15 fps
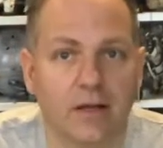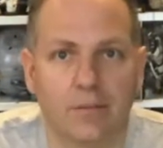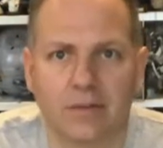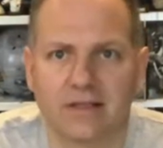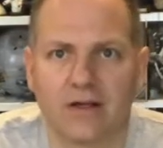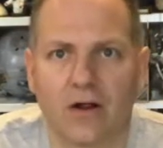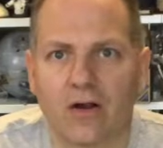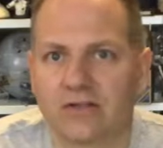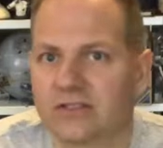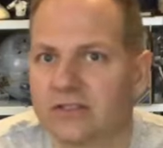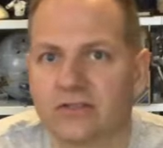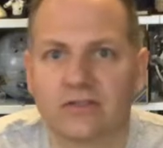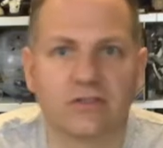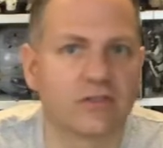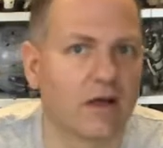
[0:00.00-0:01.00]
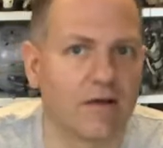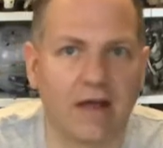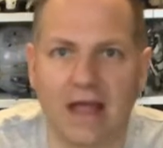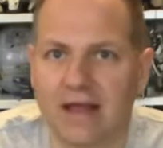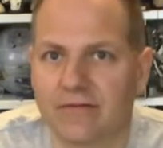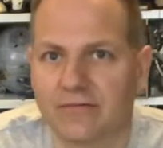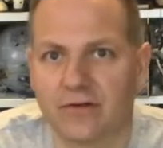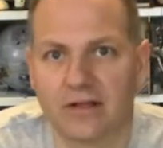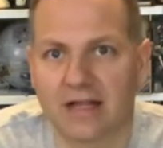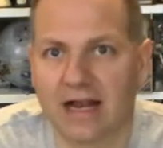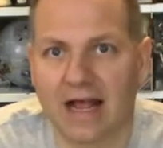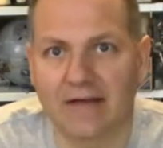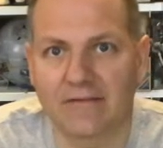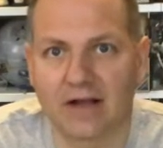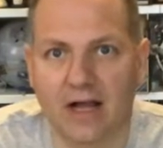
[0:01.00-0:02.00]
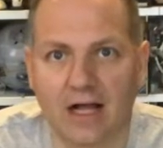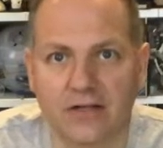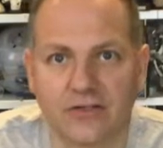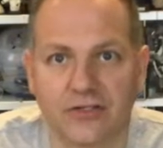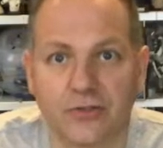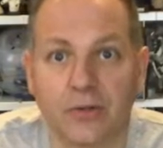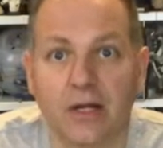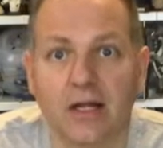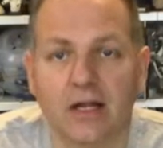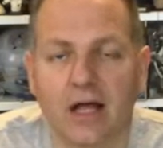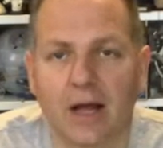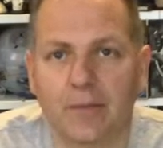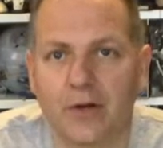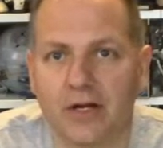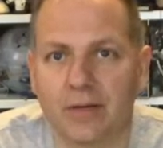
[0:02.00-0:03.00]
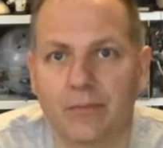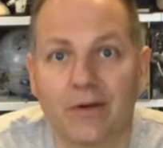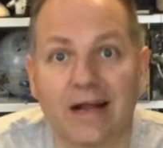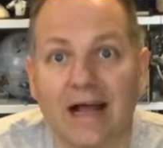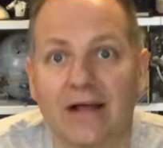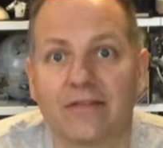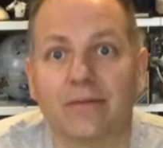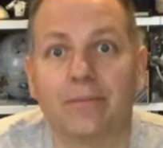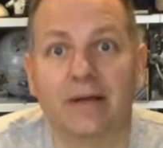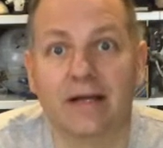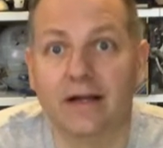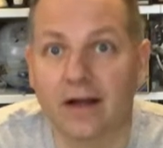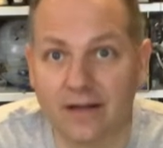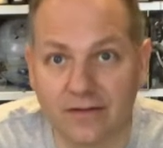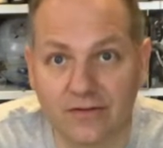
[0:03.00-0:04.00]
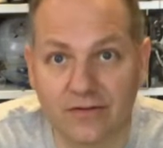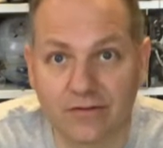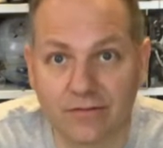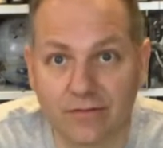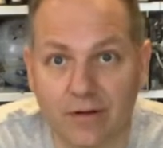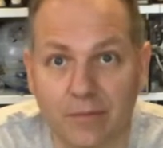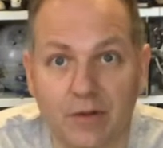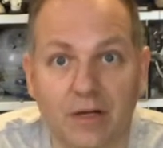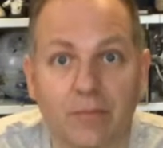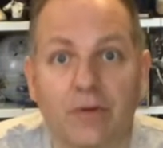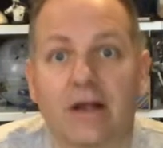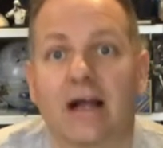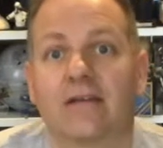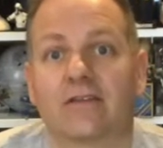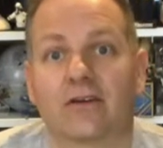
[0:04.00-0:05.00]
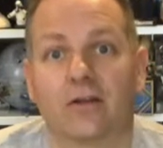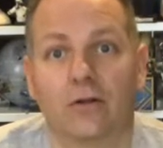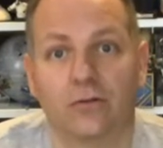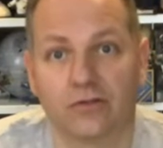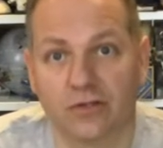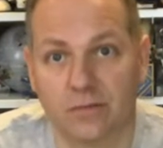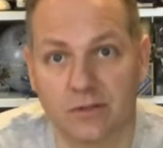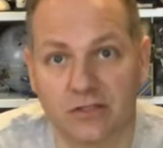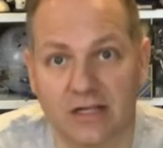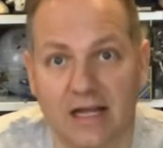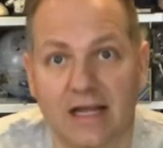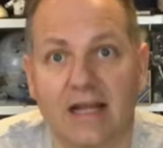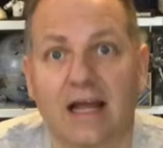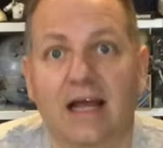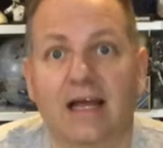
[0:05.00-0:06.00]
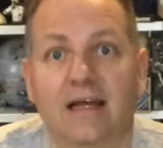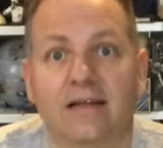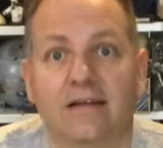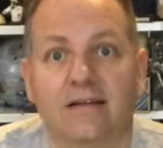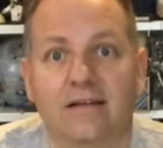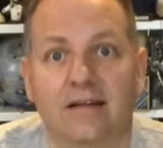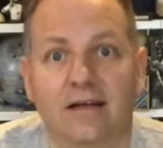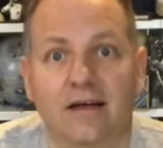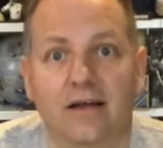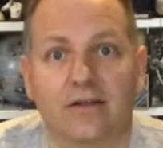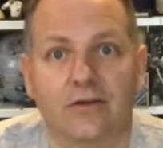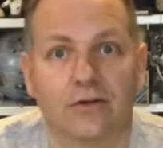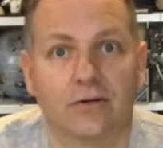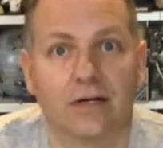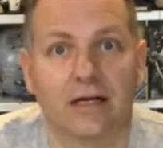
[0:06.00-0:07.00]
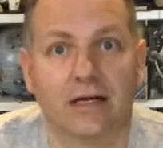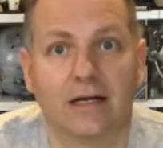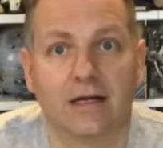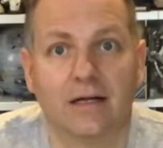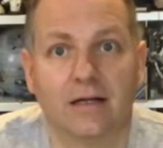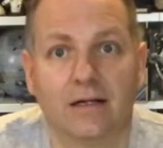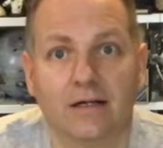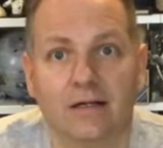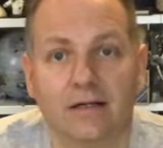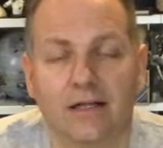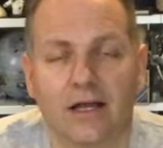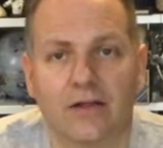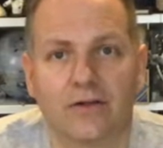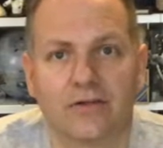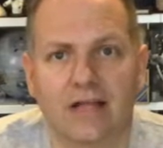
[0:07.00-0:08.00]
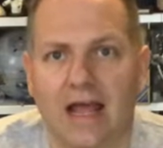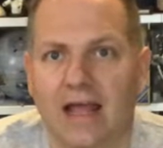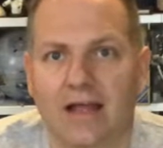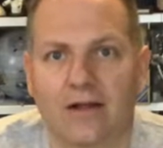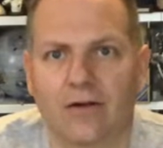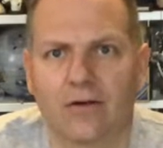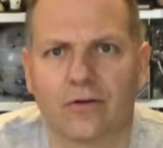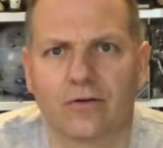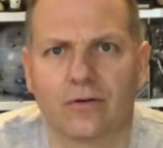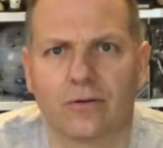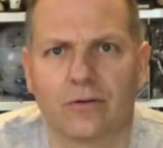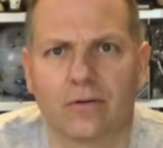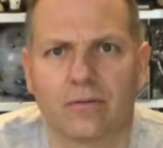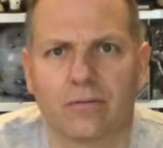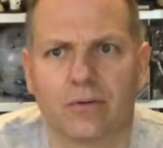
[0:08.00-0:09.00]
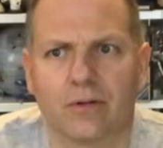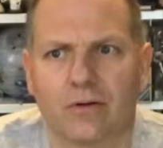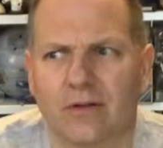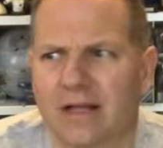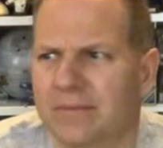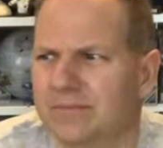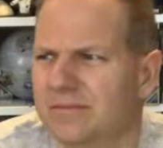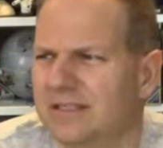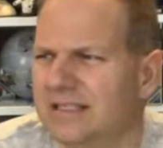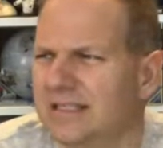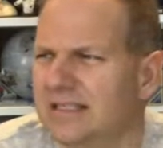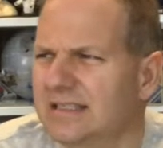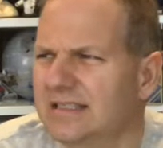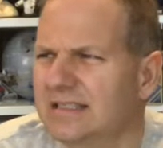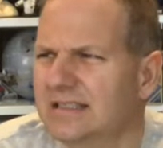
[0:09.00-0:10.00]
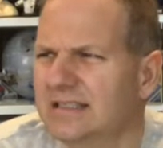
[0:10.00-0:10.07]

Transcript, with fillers: but there are still a handful that I haven't gotten to. I'm going to bring out the big guns. I'm going to bring out the clone turbo tank and the other uh, the other tank or, or you know the MT